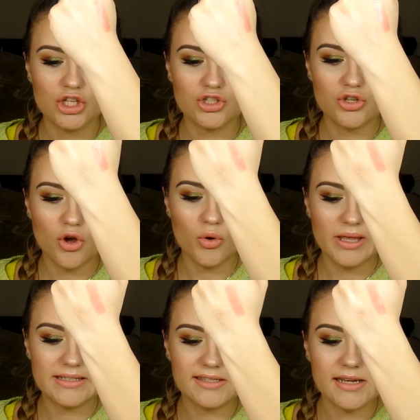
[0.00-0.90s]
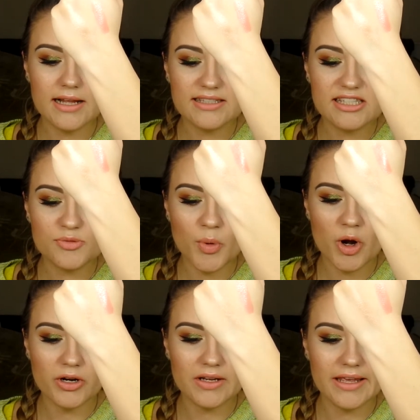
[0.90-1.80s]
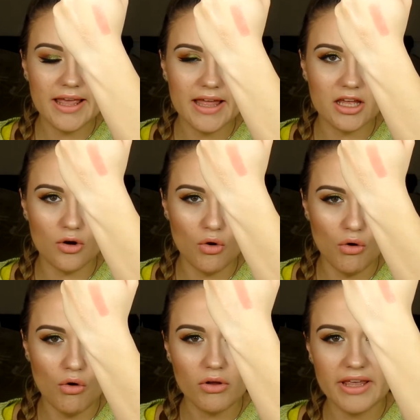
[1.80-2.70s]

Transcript: So it's not sparkly at all.